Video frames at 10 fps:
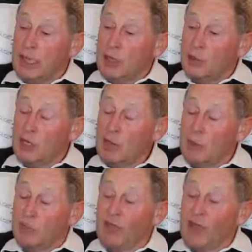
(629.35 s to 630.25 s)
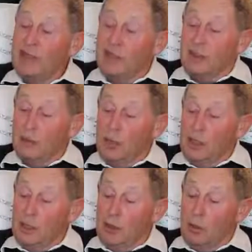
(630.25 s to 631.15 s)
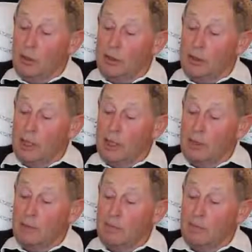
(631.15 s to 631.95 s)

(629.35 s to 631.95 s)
because he was fighting the wheel all the time,